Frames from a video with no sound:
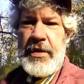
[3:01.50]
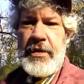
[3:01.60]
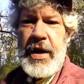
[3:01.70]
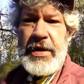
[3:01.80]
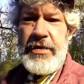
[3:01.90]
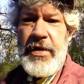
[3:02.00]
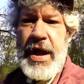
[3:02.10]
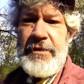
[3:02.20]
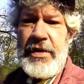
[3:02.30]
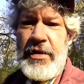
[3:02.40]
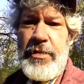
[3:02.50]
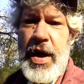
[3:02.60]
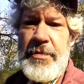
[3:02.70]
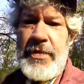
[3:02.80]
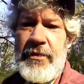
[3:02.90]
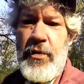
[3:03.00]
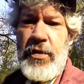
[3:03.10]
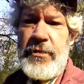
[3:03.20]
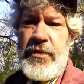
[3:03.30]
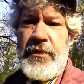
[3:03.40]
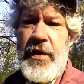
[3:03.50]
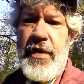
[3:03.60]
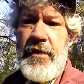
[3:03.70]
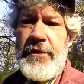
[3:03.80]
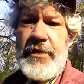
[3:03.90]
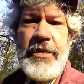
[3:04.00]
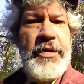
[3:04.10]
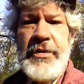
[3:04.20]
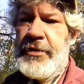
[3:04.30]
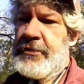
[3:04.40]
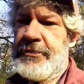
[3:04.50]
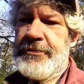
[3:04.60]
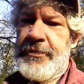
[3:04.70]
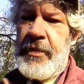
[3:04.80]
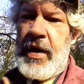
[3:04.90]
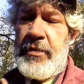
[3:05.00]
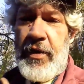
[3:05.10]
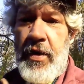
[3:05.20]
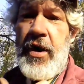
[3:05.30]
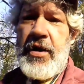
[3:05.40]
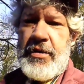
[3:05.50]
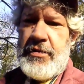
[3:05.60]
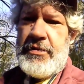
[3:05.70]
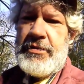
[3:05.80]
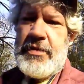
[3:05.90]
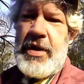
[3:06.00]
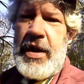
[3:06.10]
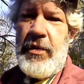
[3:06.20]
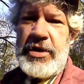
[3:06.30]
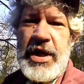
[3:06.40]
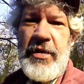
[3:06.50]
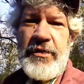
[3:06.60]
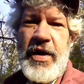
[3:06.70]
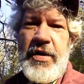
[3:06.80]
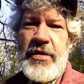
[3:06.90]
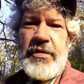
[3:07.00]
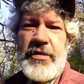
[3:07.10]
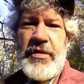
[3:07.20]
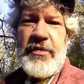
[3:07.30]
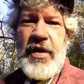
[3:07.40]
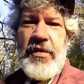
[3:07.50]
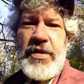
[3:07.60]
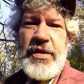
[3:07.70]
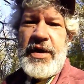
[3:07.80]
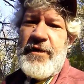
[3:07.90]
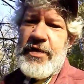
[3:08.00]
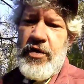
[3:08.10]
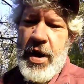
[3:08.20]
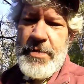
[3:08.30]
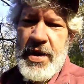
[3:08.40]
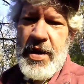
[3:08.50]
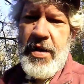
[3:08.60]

You look like you were having a little problem this morning yourself. I'm sorry. I wish I was there to console you and give you a great big